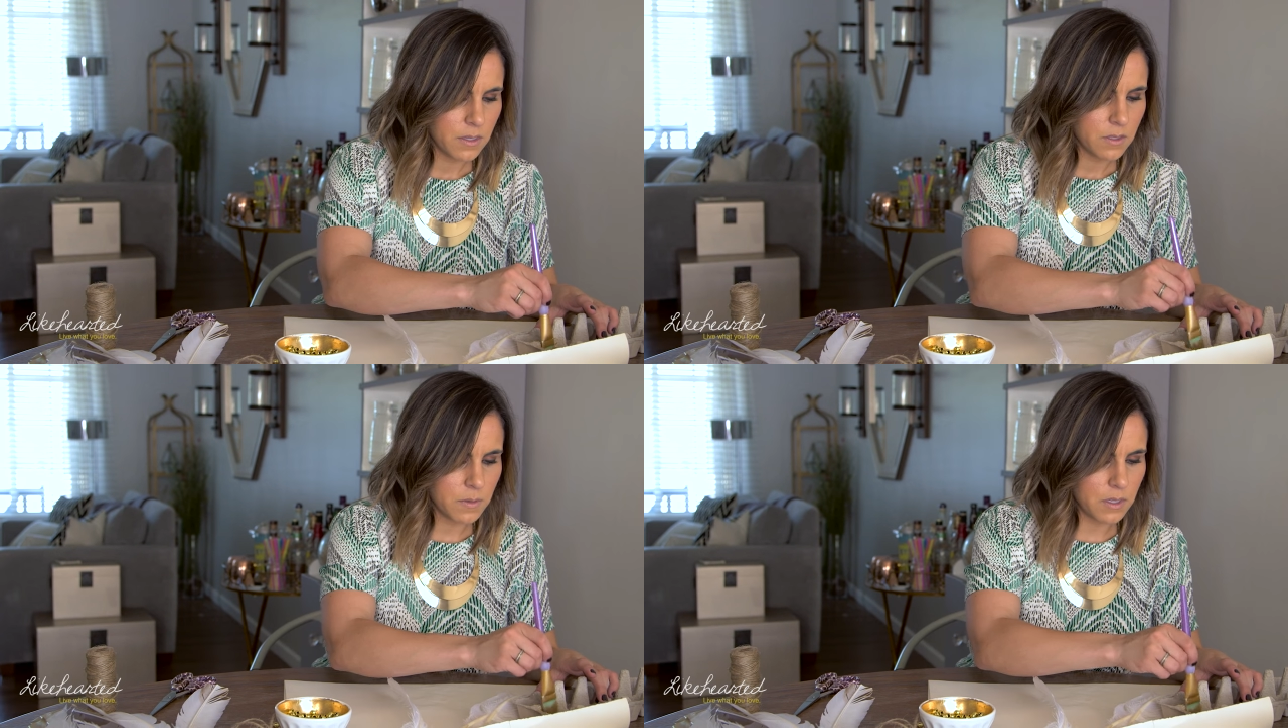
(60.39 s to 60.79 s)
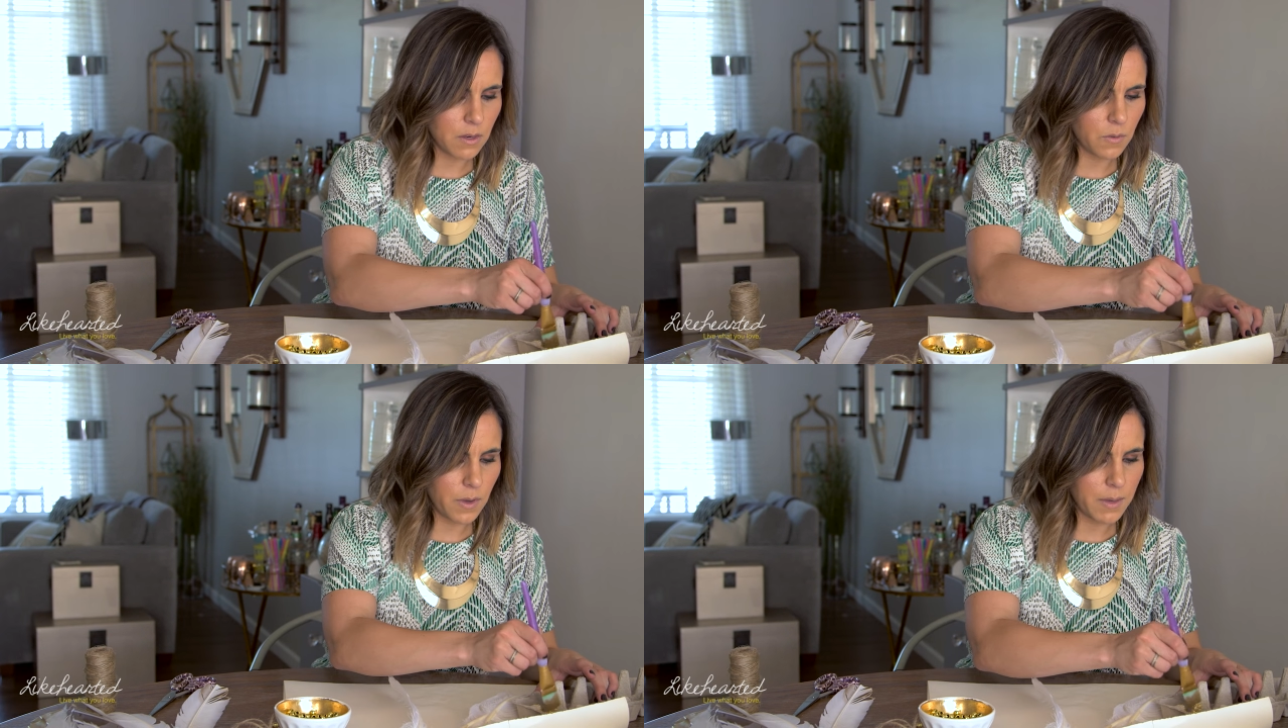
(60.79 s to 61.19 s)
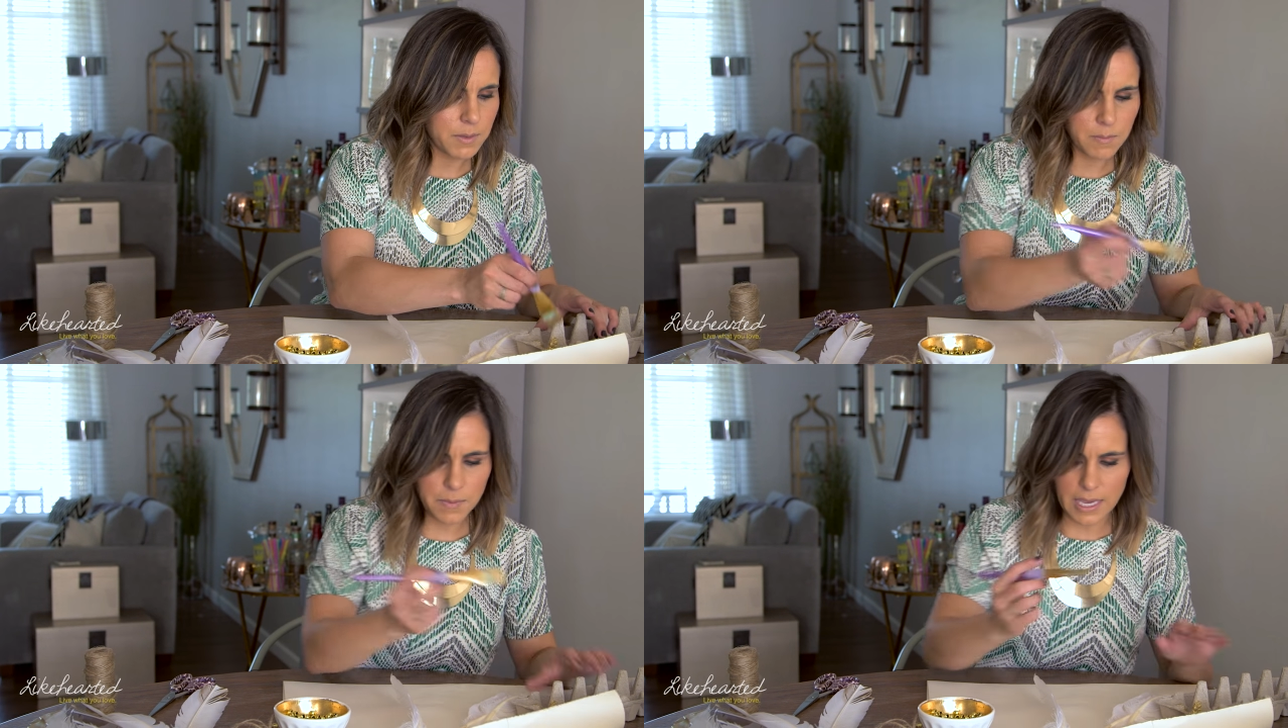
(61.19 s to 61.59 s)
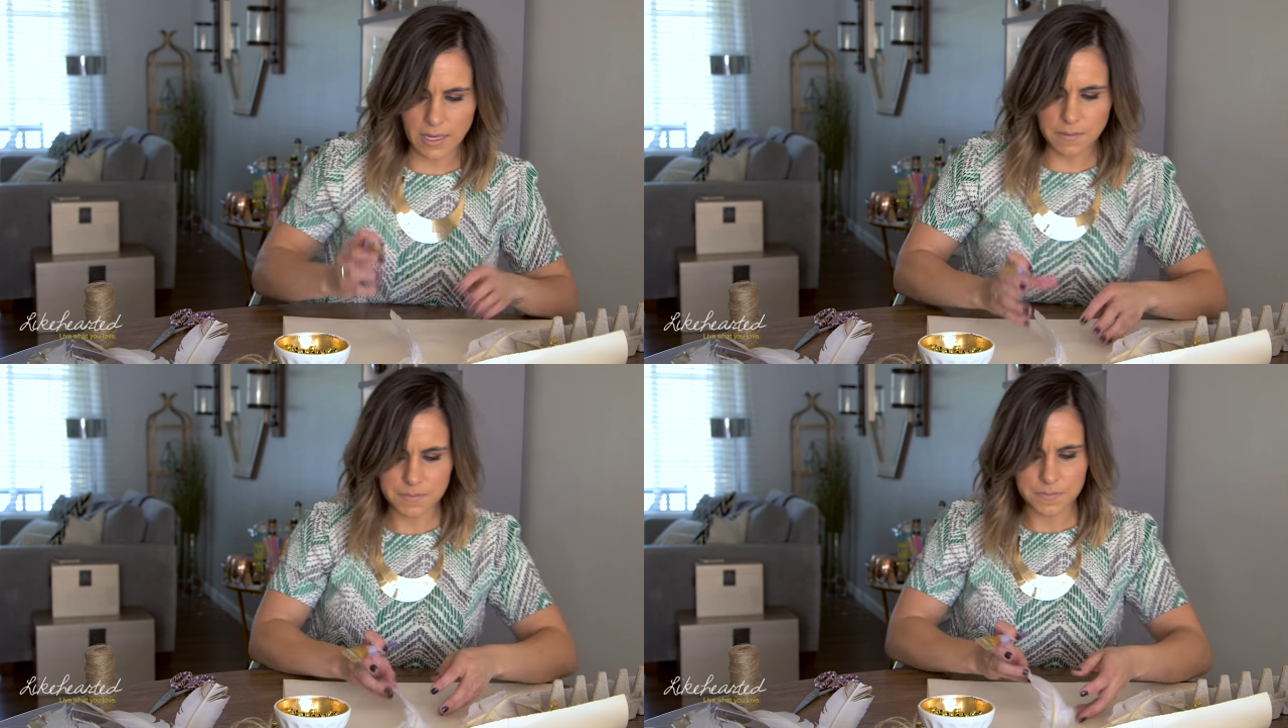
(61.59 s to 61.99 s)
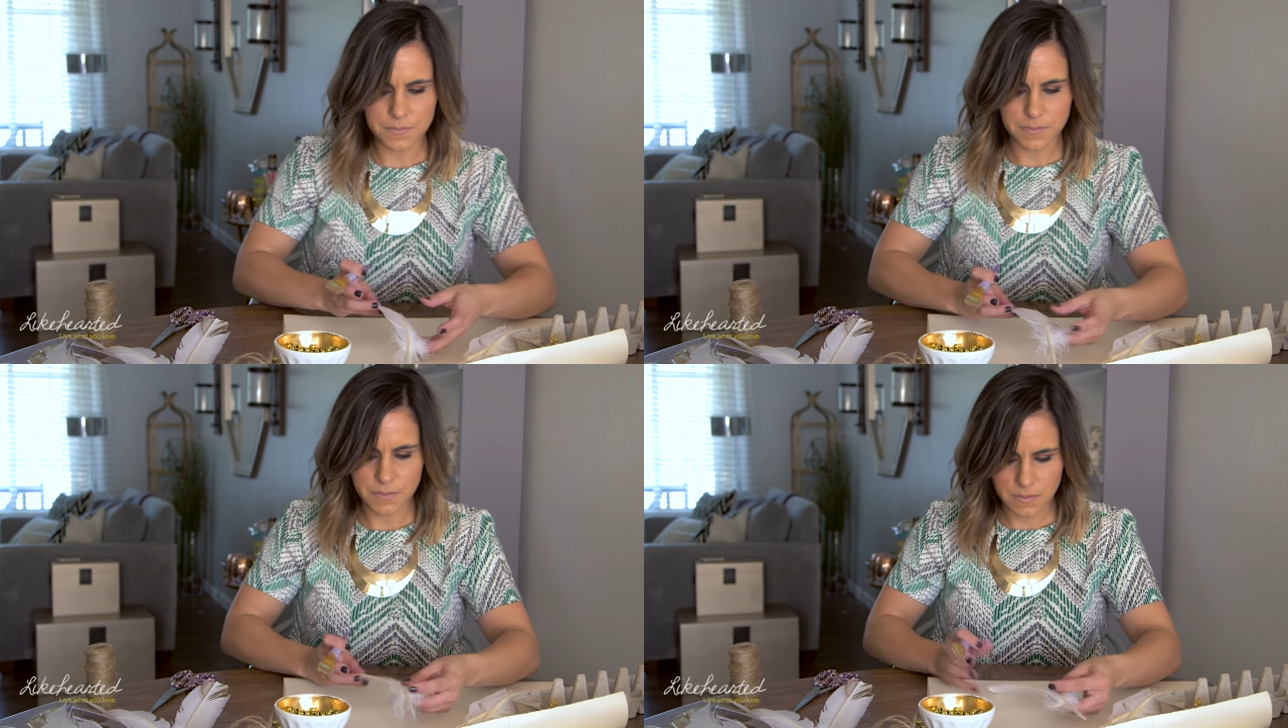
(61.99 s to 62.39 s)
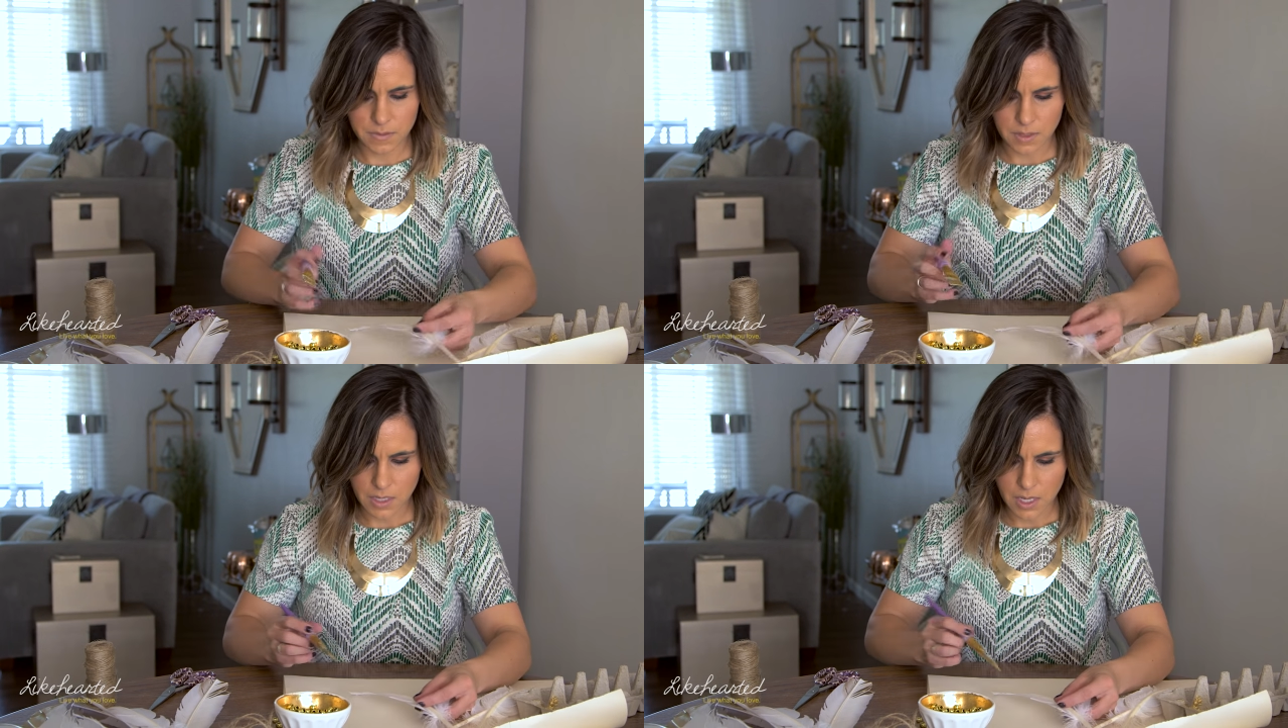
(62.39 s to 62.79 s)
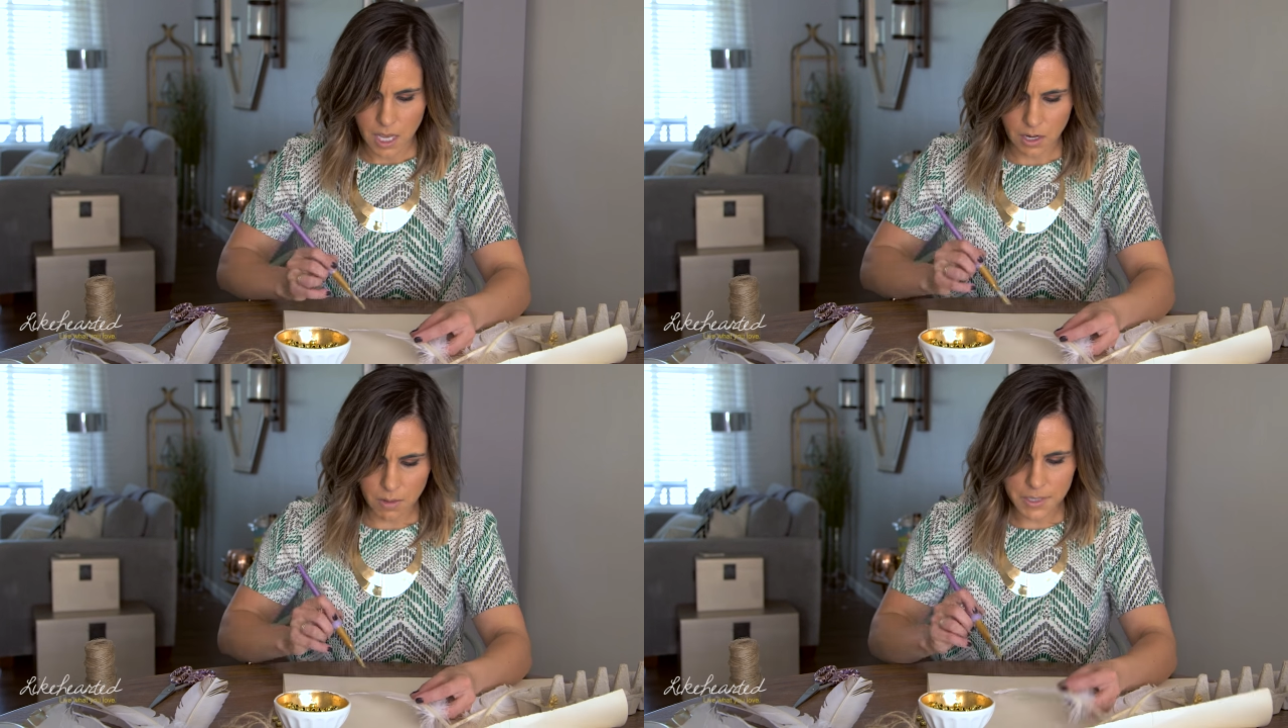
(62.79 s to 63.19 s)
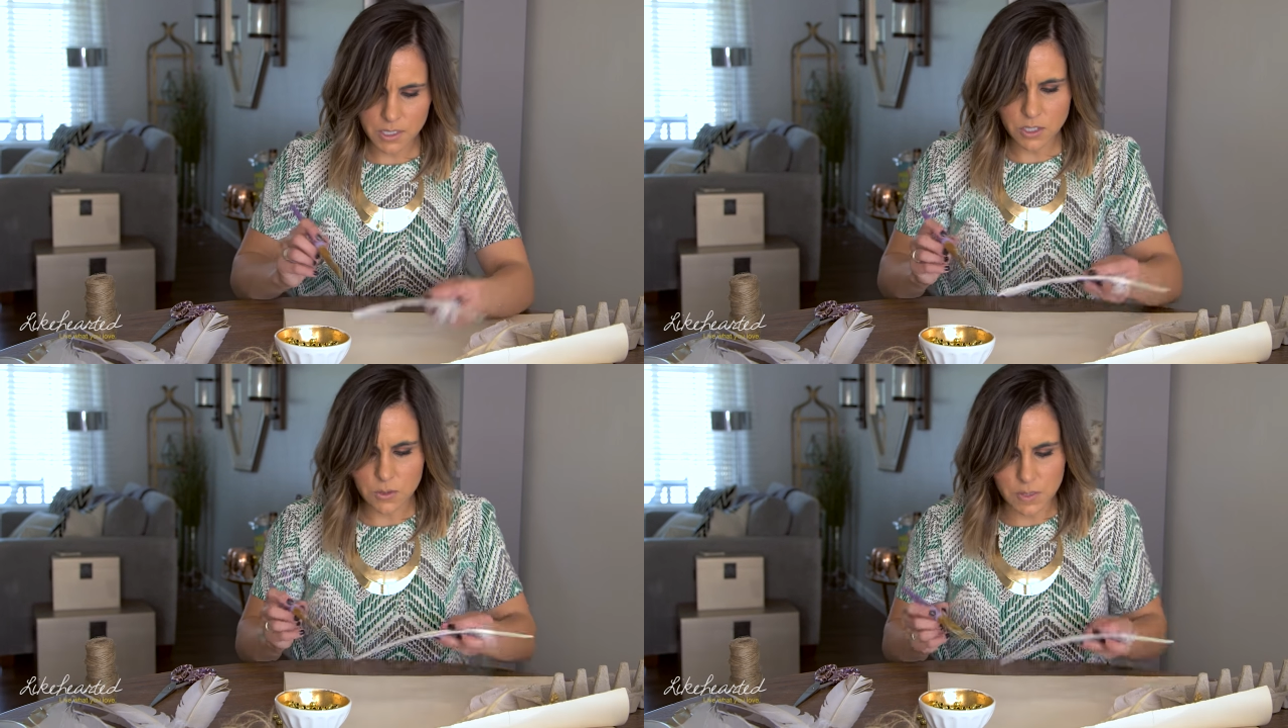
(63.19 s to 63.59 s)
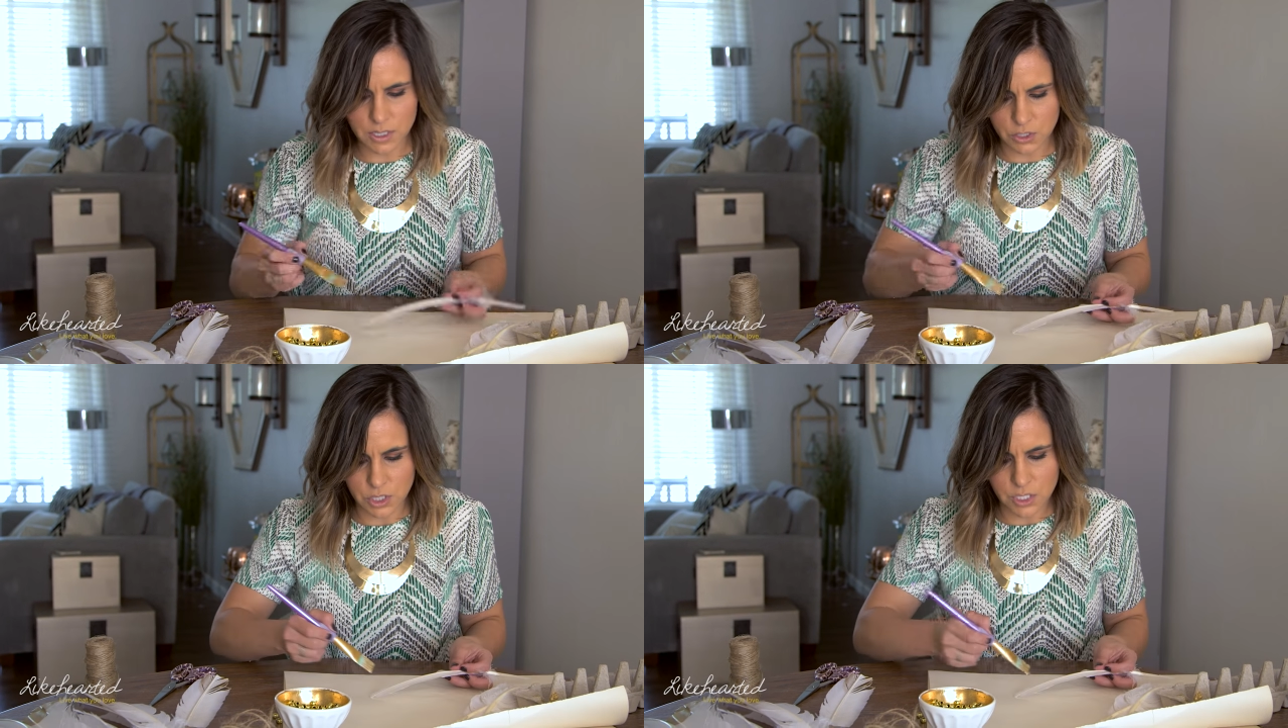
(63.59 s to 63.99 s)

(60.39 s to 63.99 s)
So I'm just gonna grab some paint. And all I'm gonna do is